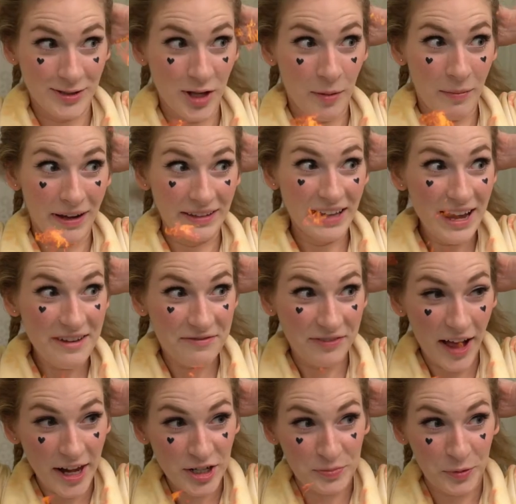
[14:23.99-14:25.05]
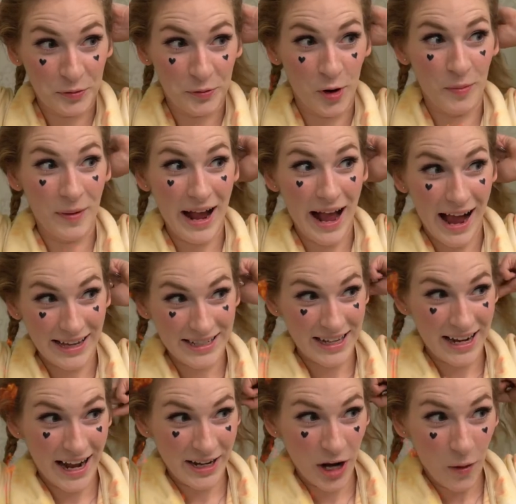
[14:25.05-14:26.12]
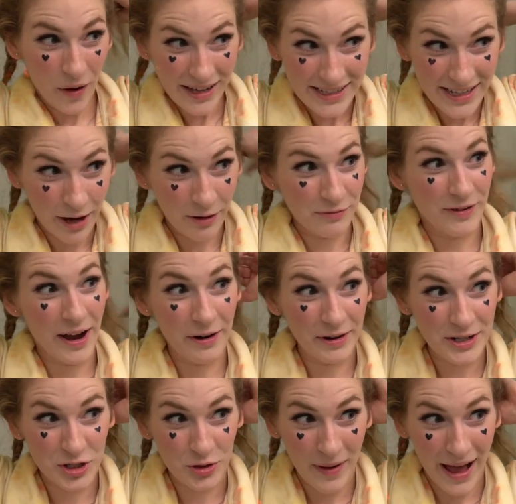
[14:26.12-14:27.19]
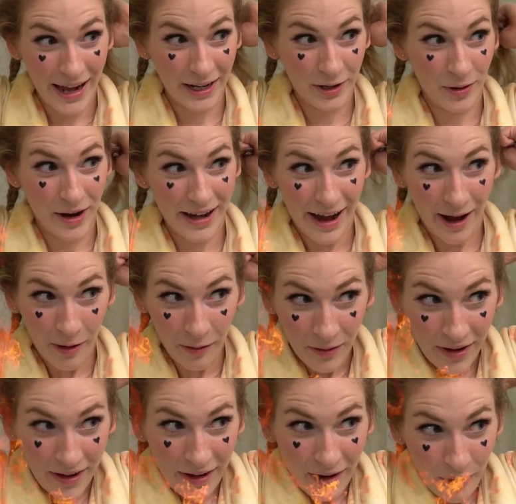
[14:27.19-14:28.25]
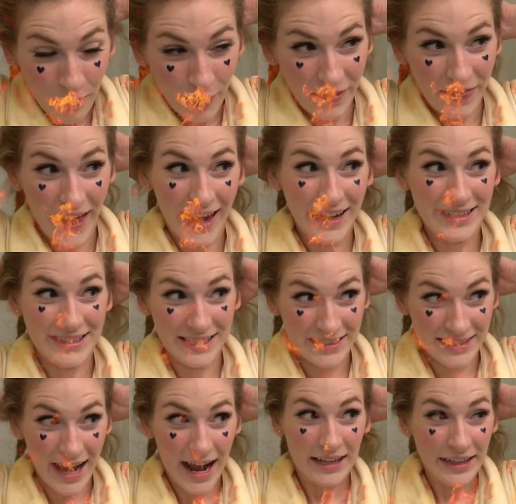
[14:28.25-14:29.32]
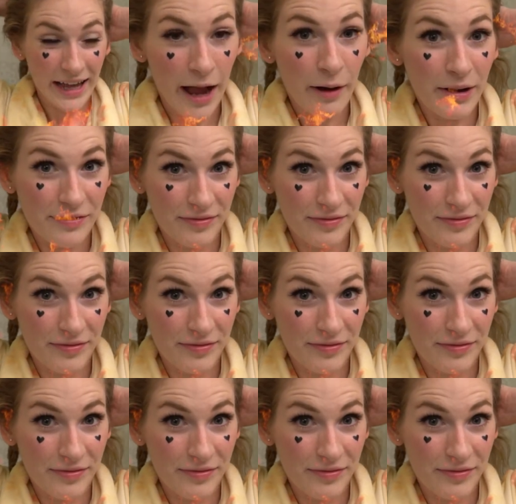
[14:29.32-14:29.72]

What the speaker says: saw my life flash before my eyes, and I know I sound very dramatic right now, but that is exactly how I